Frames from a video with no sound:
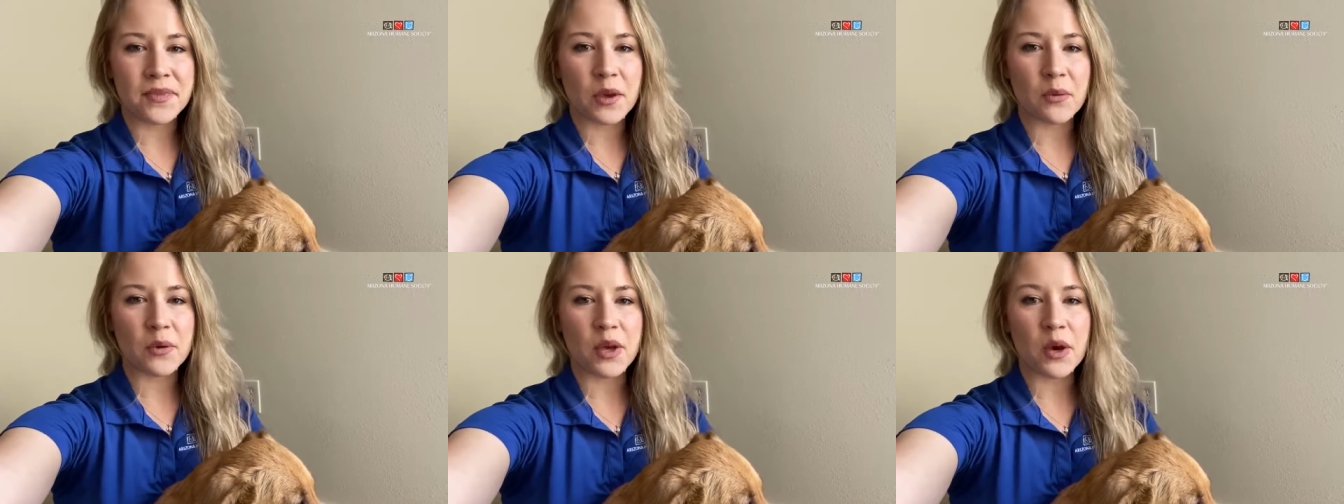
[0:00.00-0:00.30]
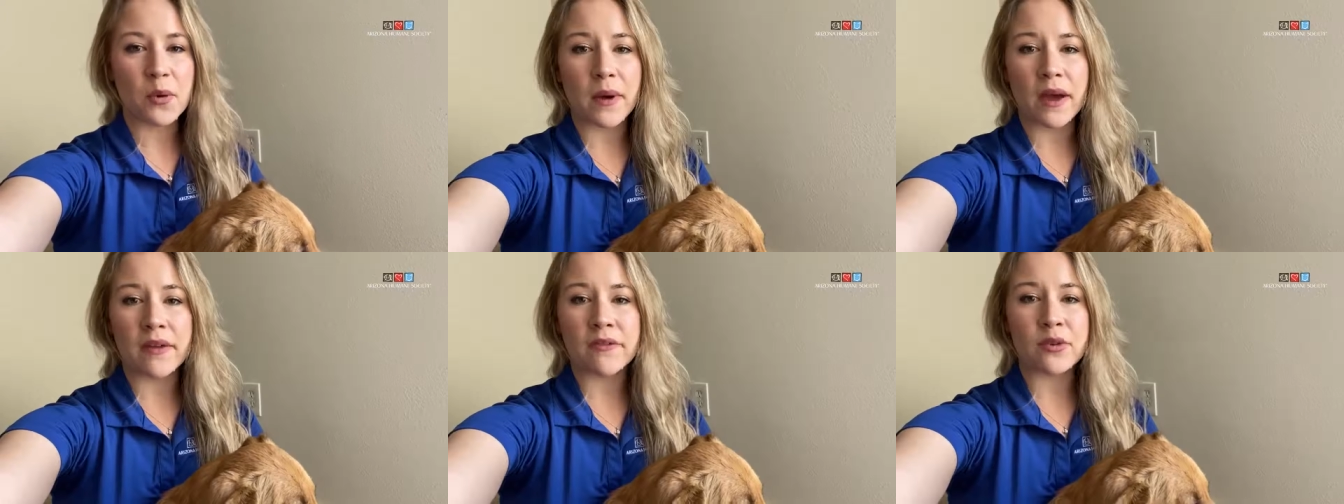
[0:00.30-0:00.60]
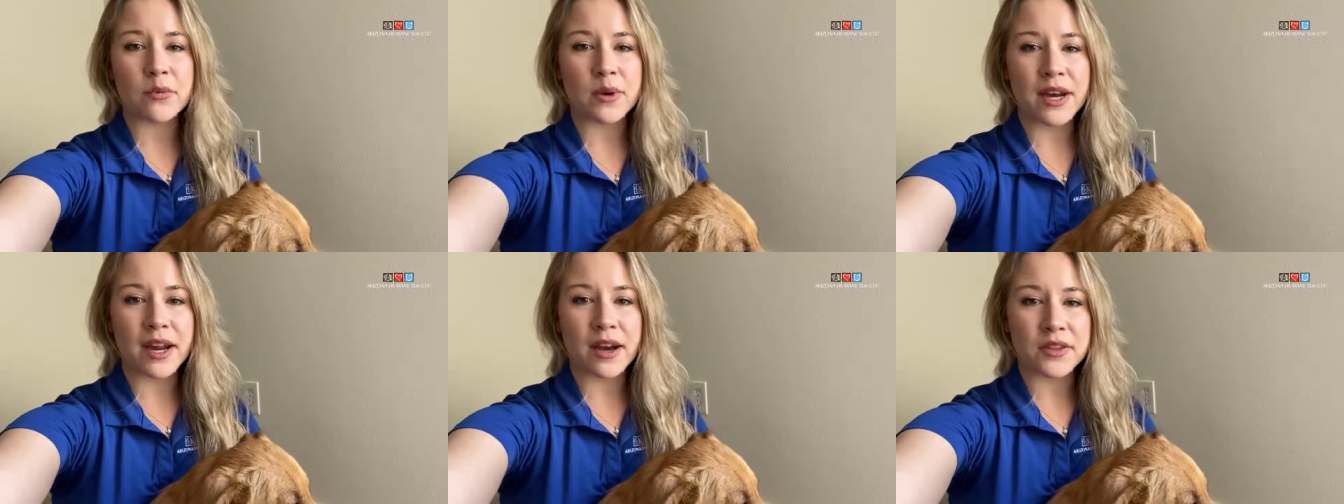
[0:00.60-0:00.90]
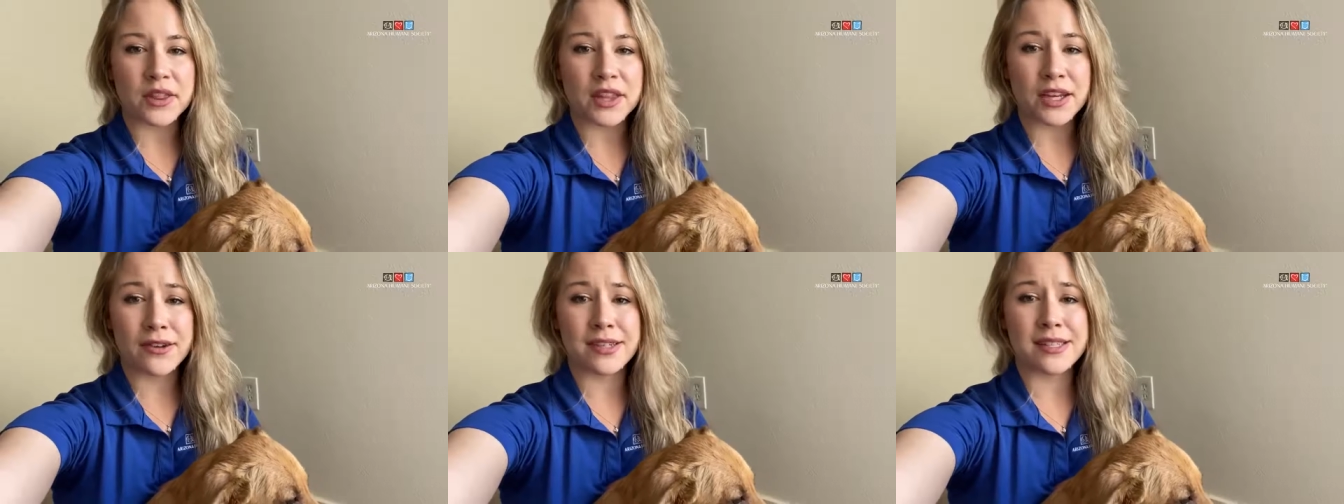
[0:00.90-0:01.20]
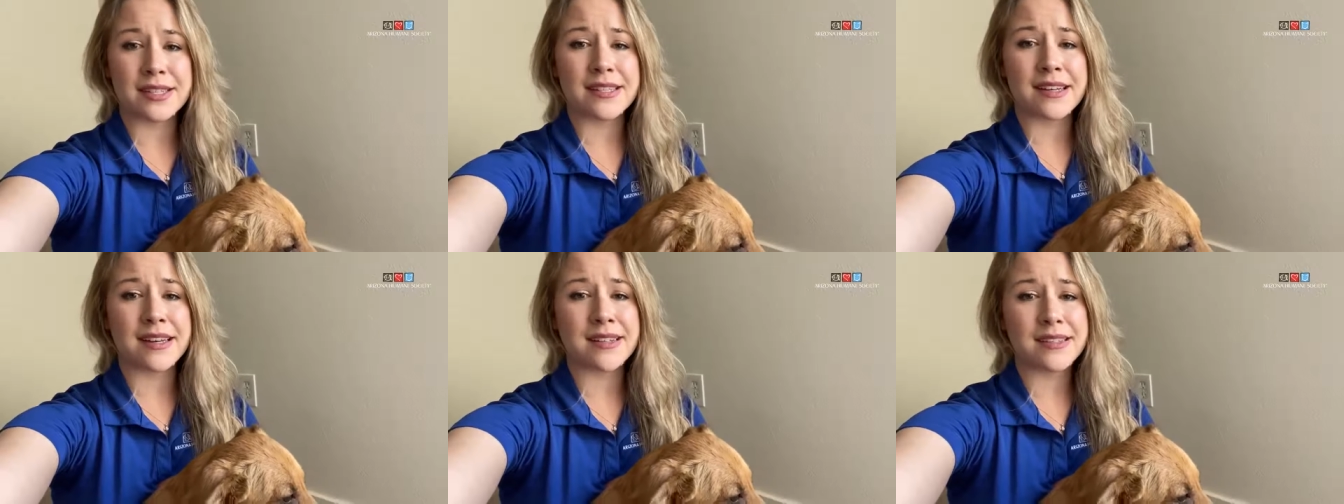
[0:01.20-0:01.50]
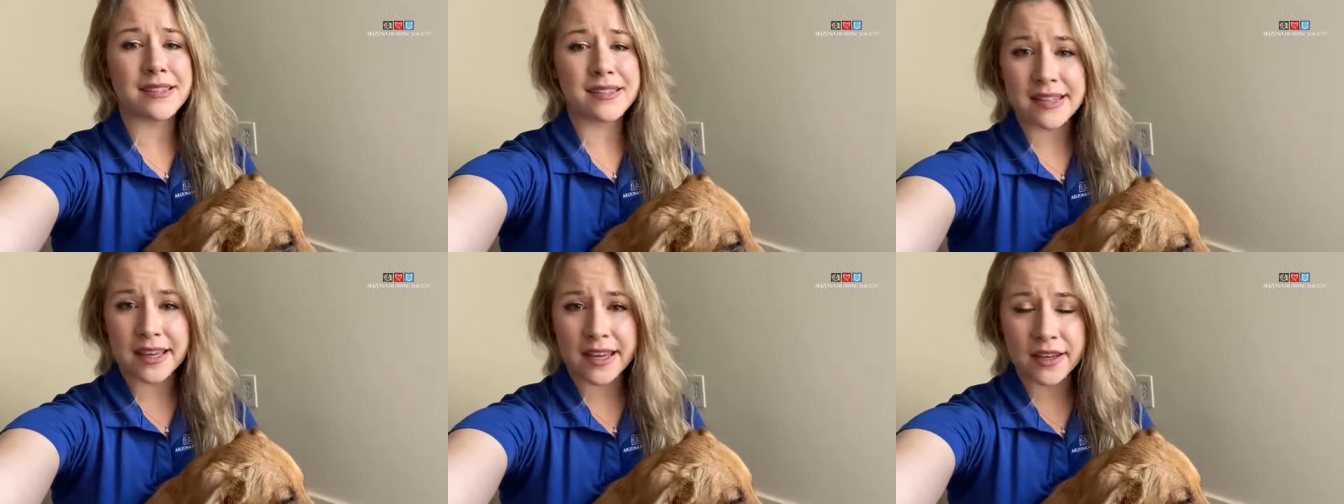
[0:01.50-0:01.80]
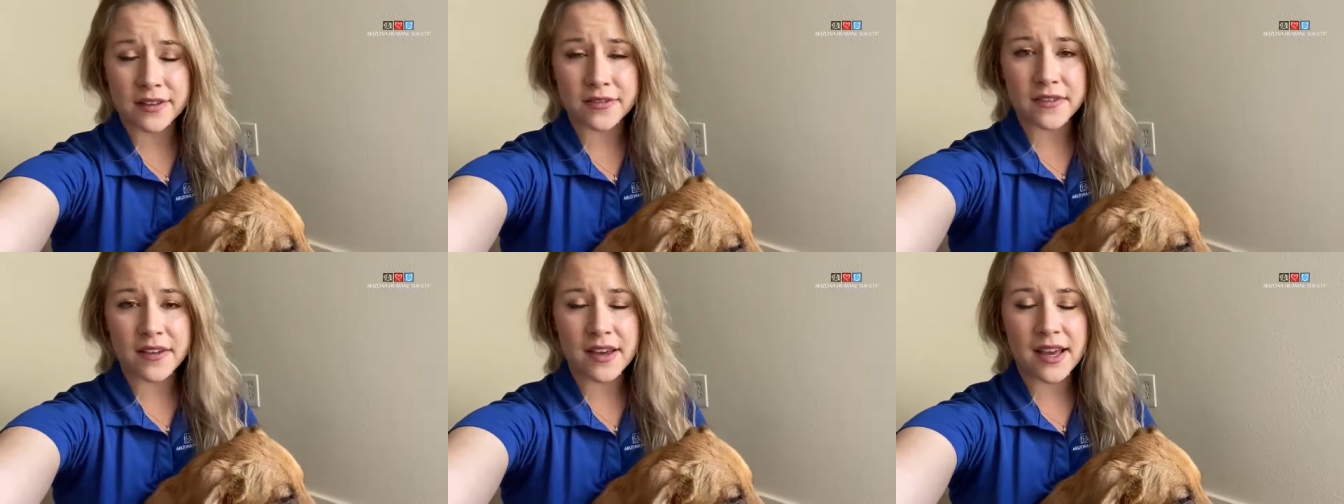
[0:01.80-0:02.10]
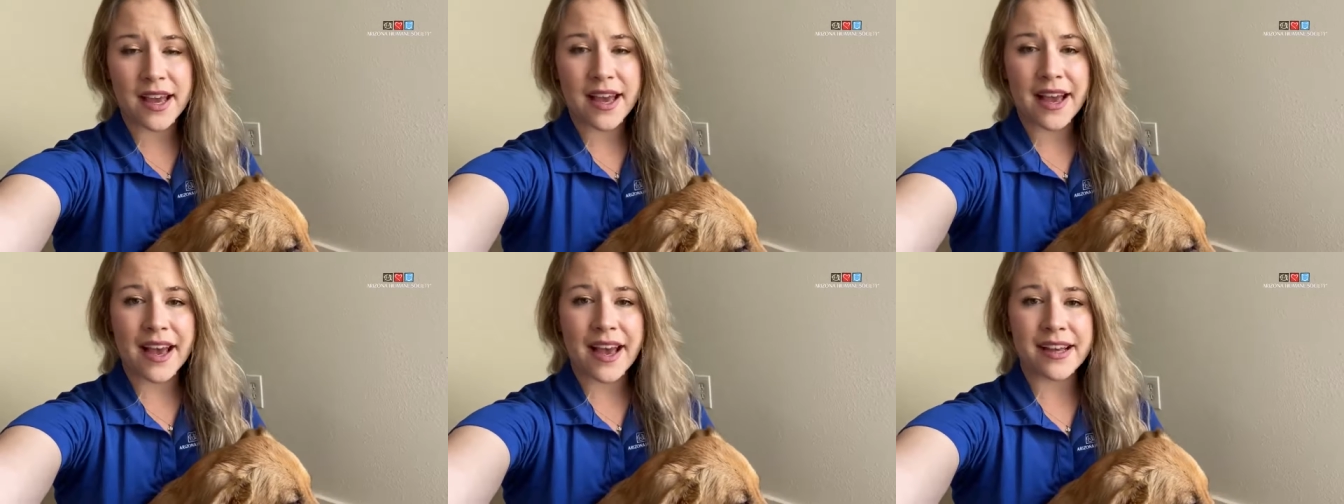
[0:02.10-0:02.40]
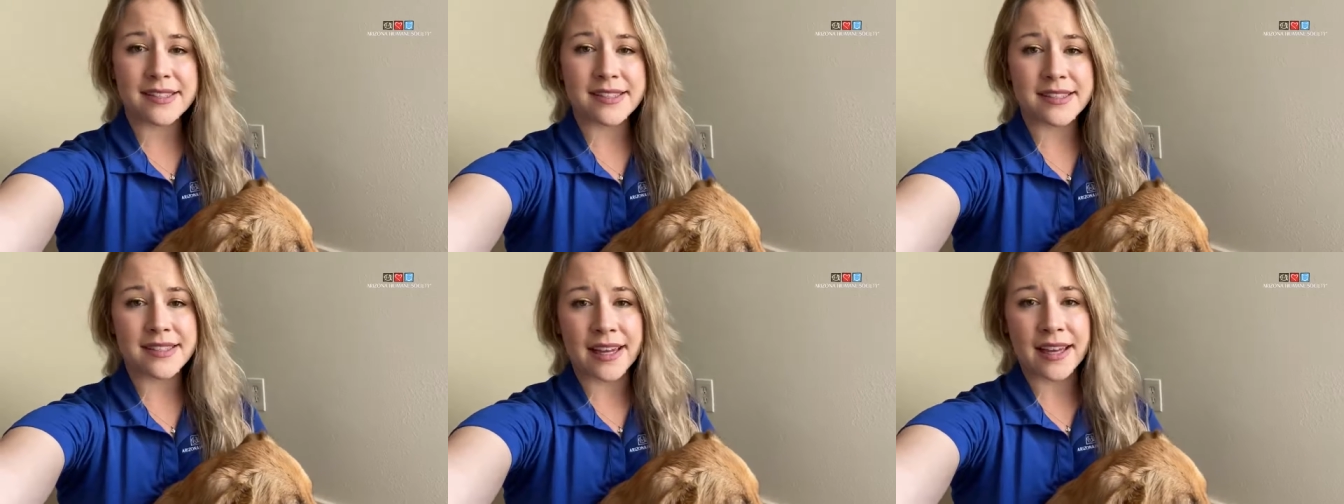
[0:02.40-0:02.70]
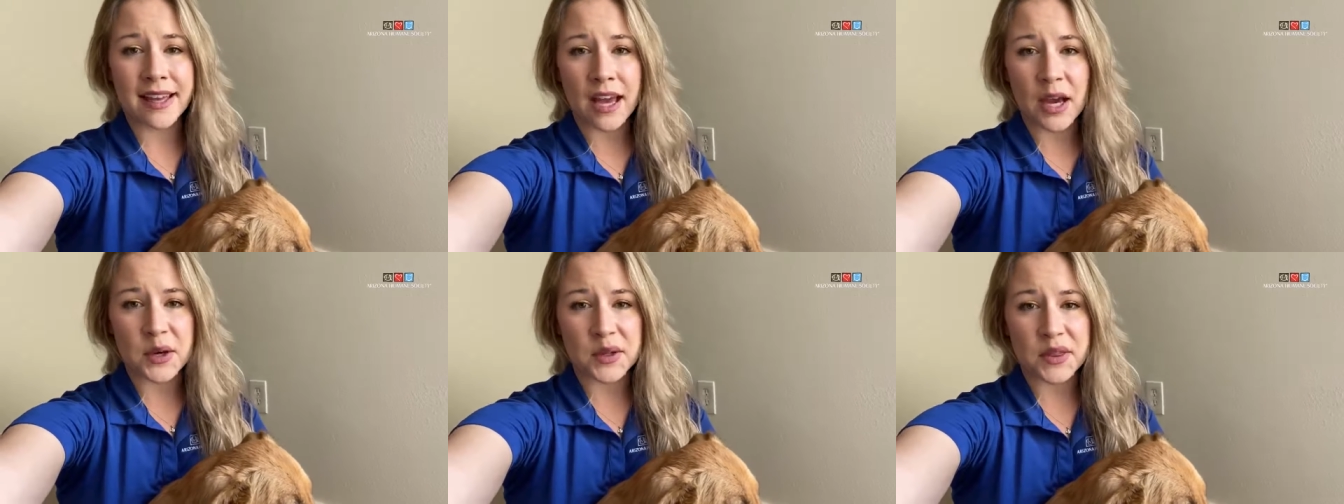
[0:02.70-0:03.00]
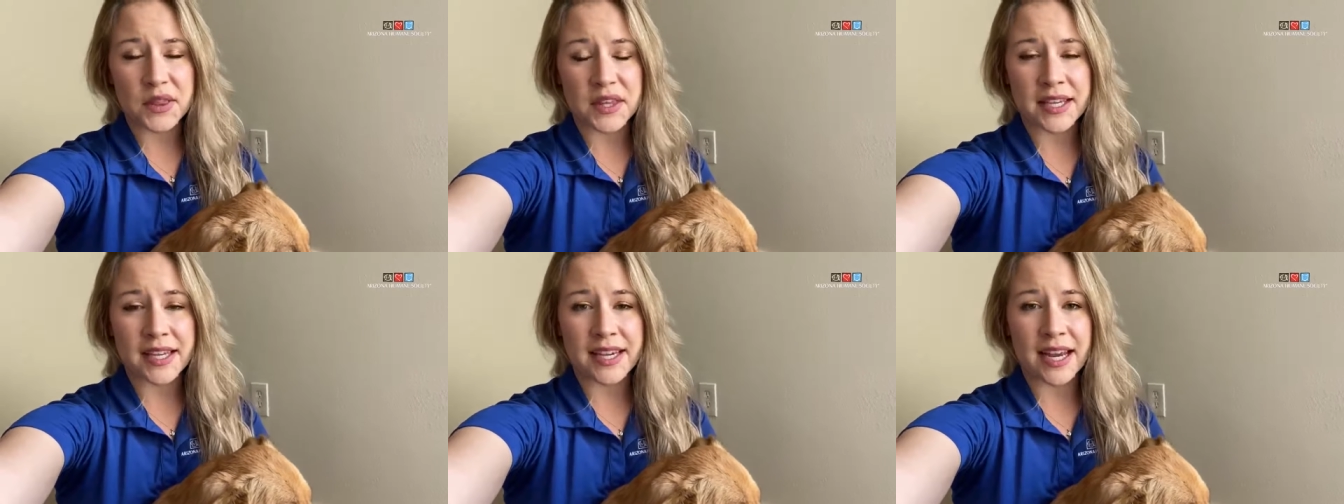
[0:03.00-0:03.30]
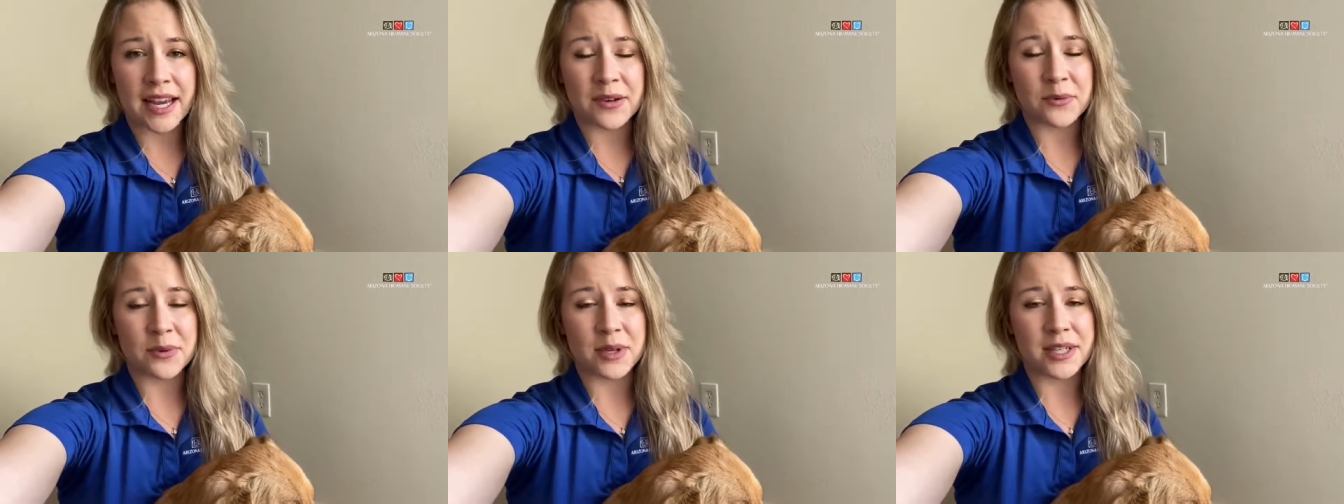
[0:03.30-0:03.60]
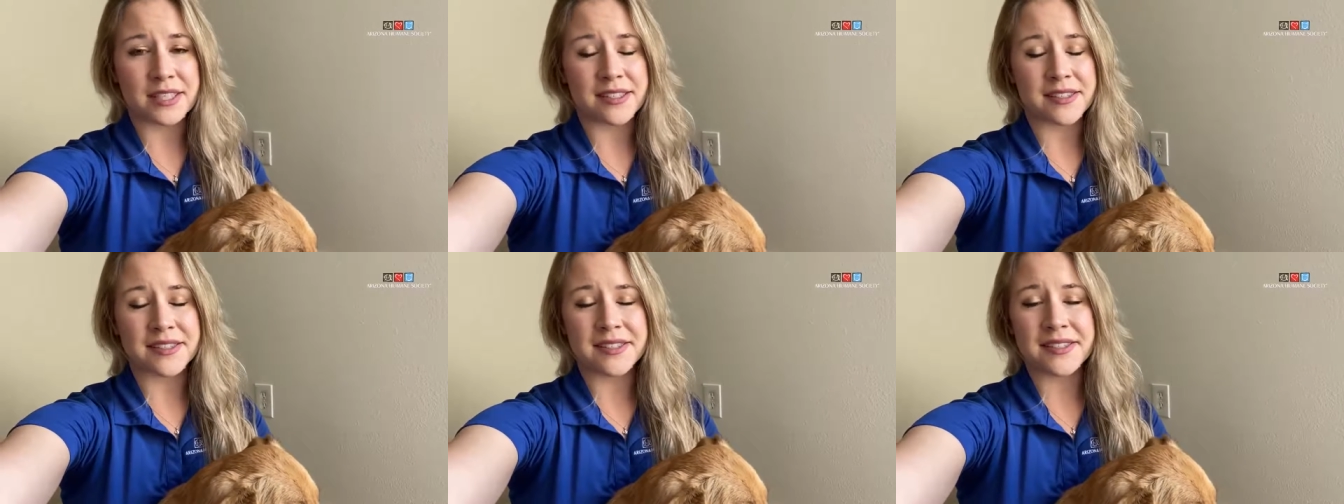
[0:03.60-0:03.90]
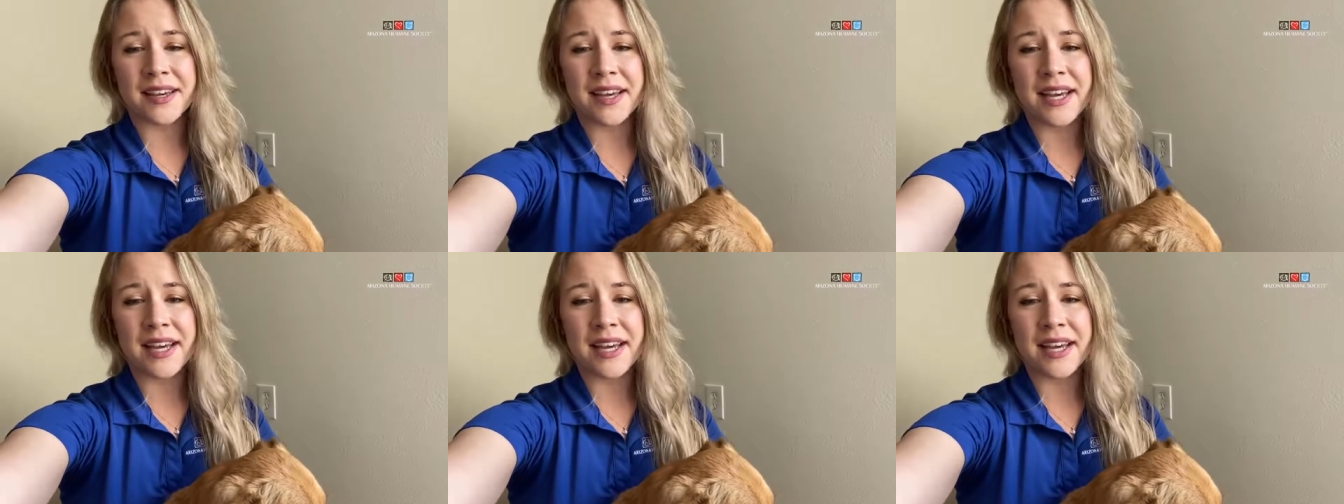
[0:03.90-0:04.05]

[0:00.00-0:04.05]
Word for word: We hope everyone out there is staying safe and staying healthy, and we just